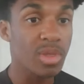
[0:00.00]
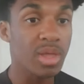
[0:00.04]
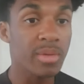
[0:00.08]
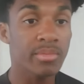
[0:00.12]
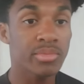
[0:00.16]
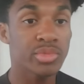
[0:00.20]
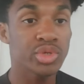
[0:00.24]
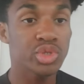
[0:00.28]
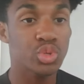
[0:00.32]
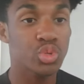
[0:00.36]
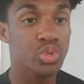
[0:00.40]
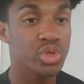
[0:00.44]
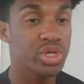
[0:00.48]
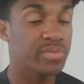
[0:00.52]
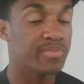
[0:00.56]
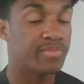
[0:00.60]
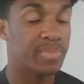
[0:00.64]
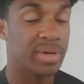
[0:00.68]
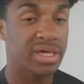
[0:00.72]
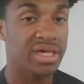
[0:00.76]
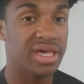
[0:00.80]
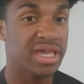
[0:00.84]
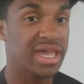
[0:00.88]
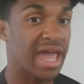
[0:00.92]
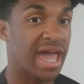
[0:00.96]
between
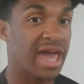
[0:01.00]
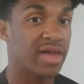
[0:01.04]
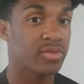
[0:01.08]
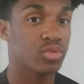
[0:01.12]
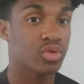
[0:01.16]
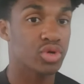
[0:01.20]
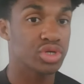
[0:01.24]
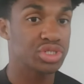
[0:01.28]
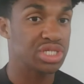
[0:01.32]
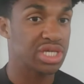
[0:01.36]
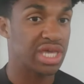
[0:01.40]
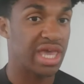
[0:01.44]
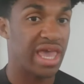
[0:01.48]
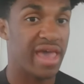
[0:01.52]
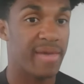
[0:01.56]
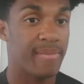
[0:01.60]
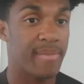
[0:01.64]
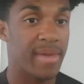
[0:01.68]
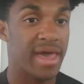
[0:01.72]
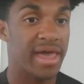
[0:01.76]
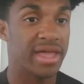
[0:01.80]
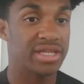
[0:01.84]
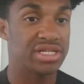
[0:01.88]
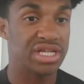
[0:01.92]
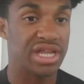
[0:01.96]
Billy Edwards, Cam
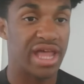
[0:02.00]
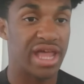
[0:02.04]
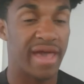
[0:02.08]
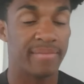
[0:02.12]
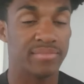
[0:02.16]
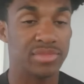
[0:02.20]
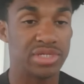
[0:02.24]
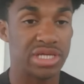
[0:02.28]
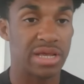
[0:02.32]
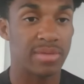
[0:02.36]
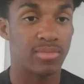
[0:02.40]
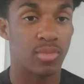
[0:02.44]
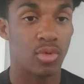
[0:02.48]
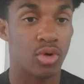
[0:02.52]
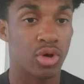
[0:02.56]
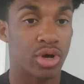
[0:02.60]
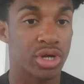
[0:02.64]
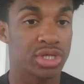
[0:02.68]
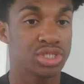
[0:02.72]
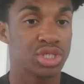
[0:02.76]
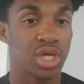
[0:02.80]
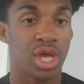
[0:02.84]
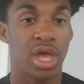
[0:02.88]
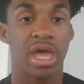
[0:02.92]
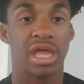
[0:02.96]
Edge, and MJ
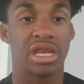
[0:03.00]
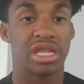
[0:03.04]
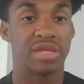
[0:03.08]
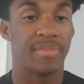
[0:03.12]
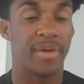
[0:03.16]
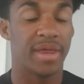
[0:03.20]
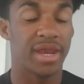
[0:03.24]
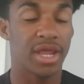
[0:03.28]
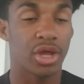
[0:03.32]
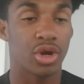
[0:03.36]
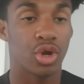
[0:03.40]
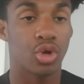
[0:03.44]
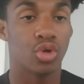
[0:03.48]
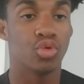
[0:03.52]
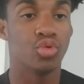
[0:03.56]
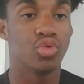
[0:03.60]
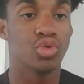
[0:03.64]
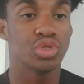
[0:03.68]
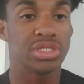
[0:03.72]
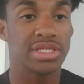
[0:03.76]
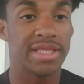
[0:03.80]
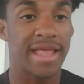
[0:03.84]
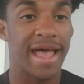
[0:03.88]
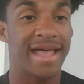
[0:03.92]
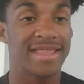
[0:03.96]
Morris, depending on
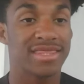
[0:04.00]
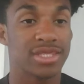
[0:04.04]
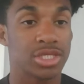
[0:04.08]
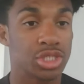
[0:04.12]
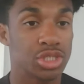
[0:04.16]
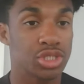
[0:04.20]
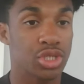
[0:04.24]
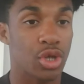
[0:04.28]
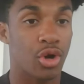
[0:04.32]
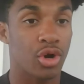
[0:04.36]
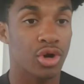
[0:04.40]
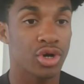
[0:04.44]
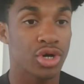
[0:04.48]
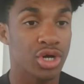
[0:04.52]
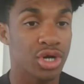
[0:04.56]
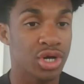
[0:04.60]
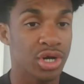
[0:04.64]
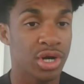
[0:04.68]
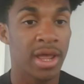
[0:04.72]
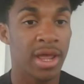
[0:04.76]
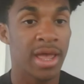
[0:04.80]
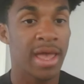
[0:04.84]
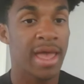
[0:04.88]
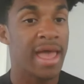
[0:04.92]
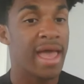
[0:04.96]
who's not the
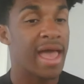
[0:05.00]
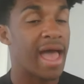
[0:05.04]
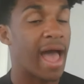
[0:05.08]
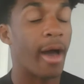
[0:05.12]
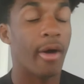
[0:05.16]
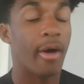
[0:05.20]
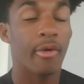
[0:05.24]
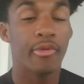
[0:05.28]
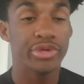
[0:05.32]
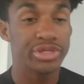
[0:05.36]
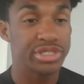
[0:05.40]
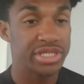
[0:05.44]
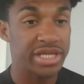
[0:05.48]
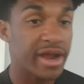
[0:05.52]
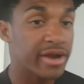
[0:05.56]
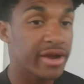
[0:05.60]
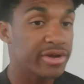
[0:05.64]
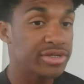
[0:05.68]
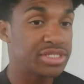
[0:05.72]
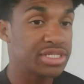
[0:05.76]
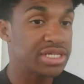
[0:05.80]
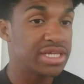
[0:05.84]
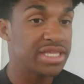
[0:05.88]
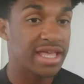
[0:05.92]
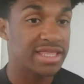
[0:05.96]
starter. I almost
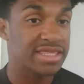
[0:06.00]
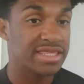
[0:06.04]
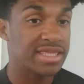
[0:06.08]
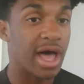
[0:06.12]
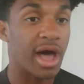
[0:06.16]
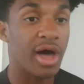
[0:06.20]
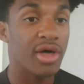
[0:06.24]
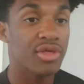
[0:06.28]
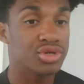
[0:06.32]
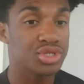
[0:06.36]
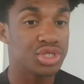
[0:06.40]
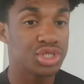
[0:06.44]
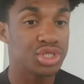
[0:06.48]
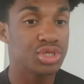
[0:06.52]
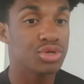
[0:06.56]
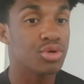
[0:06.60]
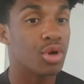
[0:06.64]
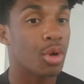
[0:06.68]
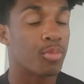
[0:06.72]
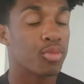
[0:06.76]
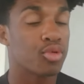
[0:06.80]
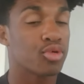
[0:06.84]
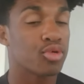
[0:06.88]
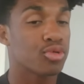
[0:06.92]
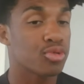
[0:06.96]
guarantee that the other two
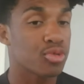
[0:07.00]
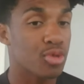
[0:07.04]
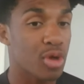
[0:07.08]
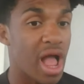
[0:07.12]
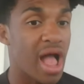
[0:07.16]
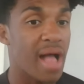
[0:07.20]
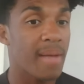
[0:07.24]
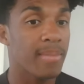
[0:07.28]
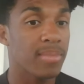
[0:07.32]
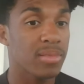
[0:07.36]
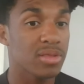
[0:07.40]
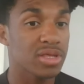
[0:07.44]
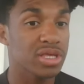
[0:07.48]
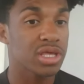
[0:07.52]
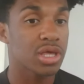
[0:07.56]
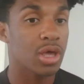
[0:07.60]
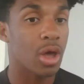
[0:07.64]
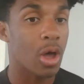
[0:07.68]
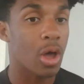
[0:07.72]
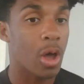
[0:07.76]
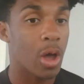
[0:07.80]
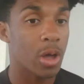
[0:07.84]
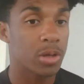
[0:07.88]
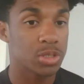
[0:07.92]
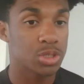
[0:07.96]
are probably
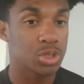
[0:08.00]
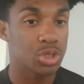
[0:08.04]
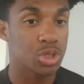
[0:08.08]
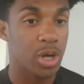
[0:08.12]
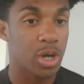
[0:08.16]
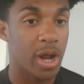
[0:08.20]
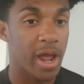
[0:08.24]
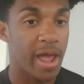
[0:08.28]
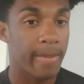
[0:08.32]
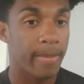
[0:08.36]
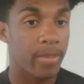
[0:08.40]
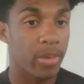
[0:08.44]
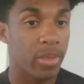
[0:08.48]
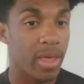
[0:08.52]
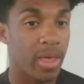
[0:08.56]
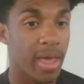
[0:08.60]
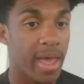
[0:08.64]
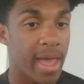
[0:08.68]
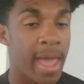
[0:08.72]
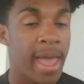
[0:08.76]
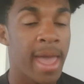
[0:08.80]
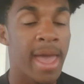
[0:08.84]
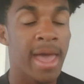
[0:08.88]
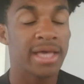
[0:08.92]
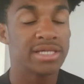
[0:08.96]
gone to try and
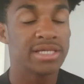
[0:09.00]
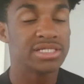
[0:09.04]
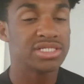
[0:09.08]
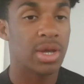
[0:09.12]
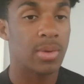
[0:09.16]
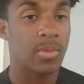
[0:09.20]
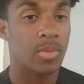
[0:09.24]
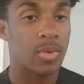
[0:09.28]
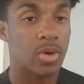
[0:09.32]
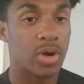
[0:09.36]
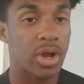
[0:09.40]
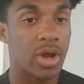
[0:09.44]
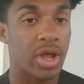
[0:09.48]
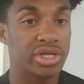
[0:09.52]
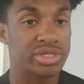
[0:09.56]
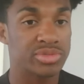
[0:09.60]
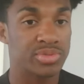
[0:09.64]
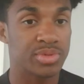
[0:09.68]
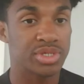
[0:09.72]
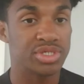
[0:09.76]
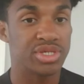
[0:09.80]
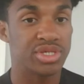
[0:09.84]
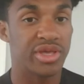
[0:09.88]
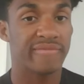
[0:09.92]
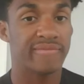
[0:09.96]
play somewhere else
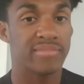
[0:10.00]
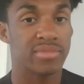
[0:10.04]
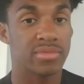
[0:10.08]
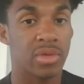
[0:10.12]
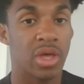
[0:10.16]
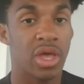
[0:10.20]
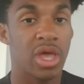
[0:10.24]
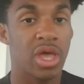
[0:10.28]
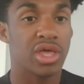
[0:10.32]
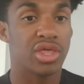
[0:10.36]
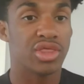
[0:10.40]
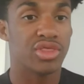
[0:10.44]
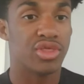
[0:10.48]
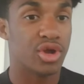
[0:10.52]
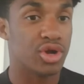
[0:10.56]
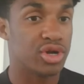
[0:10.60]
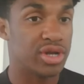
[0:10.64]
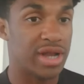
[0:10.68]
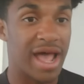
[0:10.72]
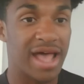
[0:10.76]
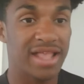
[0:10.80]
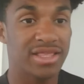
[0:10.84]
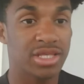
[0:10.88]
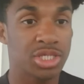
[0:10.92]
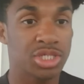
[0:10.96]
because they're
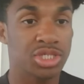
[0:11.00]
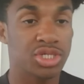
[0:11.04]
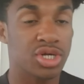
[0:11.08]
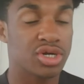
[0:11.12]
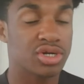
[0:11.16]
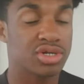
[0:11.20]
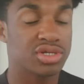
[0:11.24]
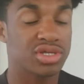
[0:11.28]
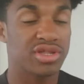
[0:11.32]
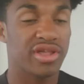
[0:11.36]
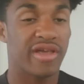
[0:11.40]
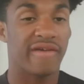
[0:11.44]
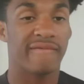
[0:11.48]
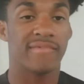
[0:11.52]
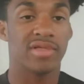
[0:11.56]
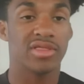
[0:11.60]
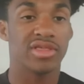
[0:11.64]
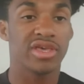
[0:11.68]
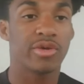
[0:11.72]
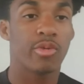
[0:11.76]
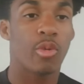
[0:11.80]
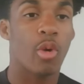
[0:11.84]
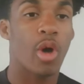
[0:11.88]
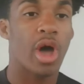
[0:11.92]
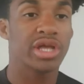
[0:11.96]
not the starter. Then you have
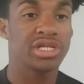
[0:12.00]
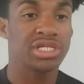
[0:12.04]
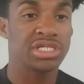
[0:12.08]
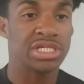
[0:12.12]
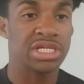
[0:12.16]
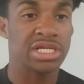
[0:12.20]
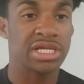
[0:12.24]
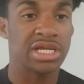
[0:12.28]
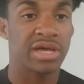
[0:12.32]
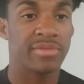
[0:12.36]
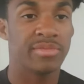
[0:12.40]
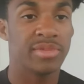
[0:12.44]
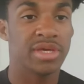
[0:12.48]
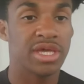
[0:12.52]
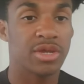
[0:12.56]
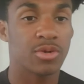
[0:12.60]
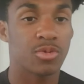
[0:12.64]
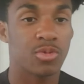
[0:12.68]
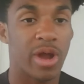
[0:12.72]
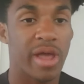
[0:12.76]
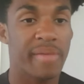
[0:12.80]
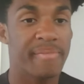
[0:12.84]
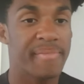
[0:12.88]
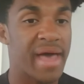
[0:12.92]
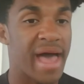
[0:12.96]
Malik Washington coming in
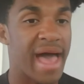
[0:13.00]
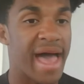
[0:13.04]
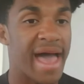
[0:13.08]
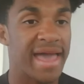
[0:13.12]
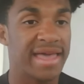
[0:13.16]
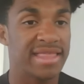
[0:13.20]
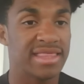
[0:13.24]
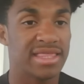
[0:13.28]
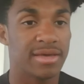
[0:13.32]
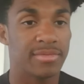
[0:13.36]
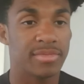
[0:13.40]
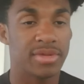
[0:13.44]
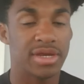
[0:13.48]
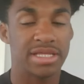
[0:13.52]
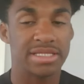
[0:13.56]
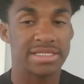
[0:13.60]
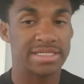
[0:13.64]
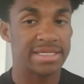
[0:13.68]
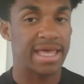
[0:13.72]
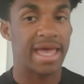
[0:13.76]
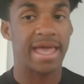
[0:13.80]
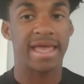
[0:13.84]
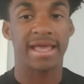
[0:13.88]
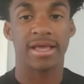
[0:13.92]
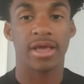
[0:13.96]
right behind them. And
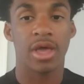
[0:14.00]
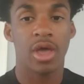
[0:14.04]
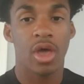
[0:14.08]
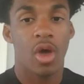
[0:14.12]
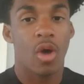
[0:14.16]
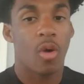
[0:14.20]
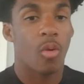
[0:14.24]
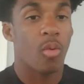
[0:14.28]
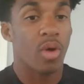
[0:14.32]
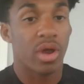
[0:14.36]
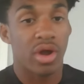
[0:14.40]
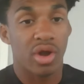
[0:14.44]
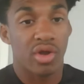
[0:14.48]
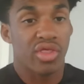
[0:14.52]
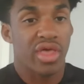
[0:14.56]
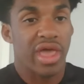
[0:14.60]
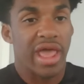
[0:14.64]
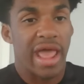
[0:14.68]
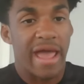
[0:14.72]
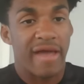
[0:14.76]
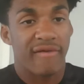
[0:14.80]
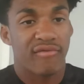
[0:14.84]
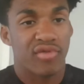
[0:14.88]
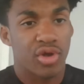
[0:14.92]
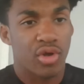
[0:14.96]
it's like, when are they
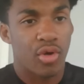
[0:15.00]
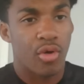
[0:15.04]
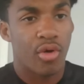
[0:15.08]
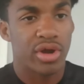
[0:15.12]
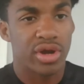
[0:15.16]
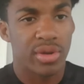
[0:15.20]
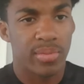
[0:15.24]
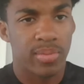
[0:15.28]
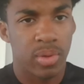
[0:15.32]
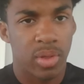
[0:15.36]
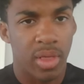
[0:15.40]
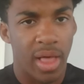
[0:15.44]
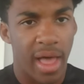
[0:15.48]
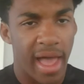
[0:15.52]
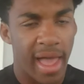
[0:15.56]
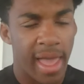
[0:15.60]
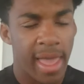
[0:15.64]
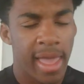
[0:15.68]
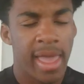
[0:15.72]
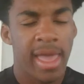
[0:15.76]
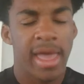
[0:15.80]
ever going to play?